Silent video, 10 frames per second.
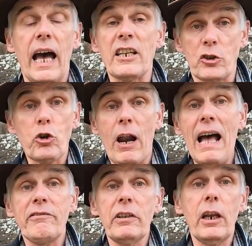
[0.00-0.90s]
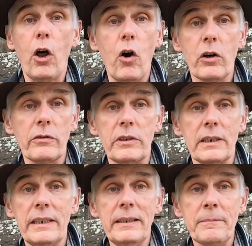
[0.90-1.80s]
a travel log
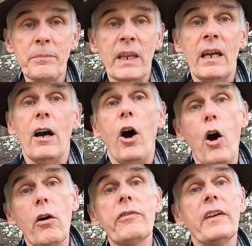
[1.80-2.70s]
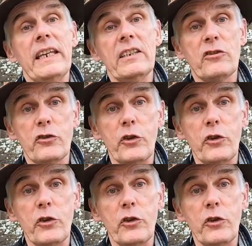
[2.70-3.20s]
really, of his